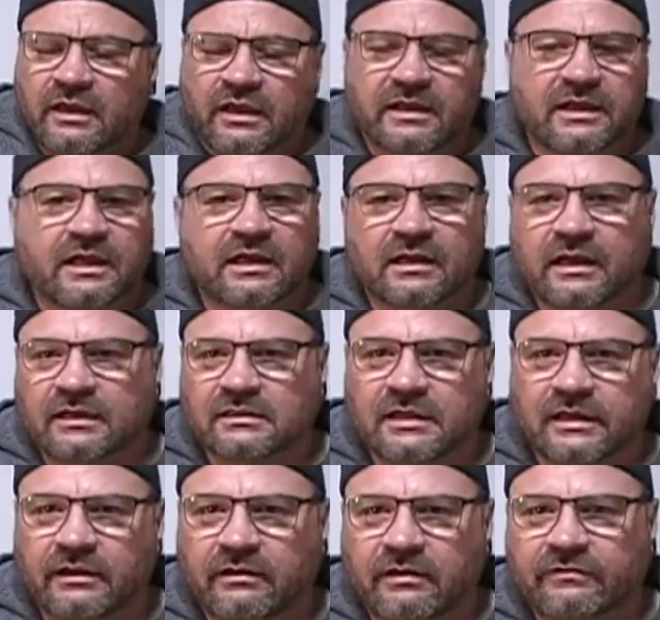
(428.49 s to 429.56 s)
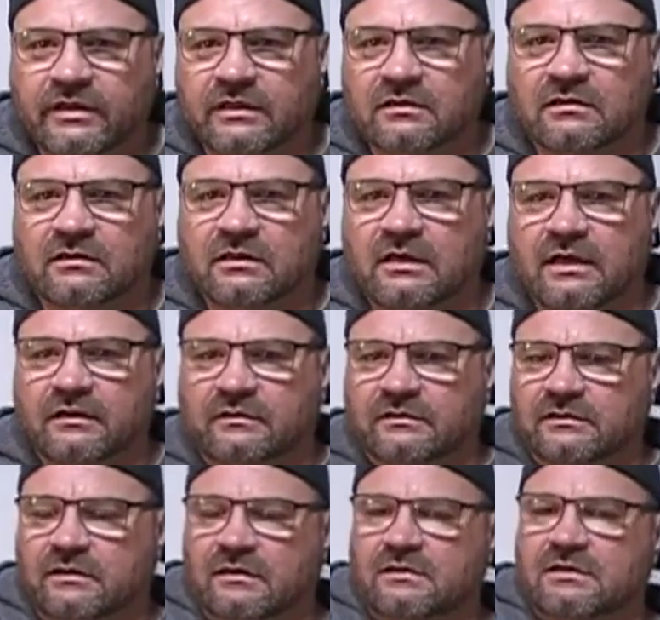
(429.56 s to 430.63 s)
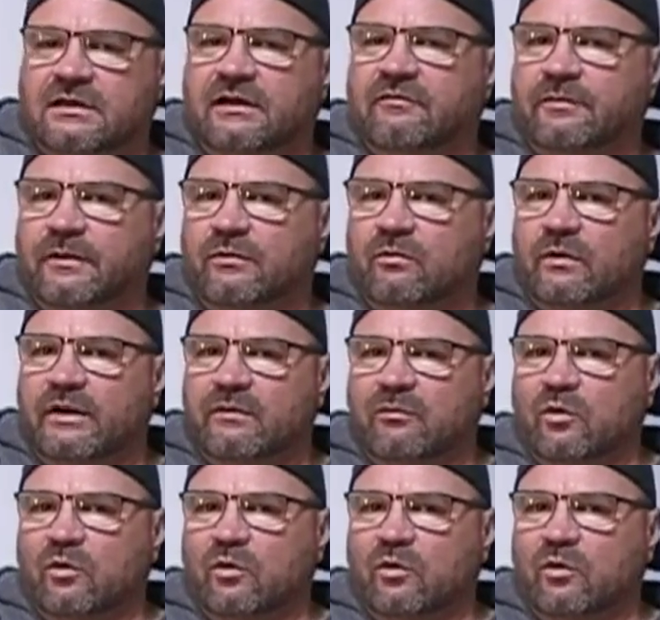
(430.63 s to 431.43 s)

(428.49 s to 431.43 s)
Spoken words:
Again, I can tell you, I've got guitars that I've paid way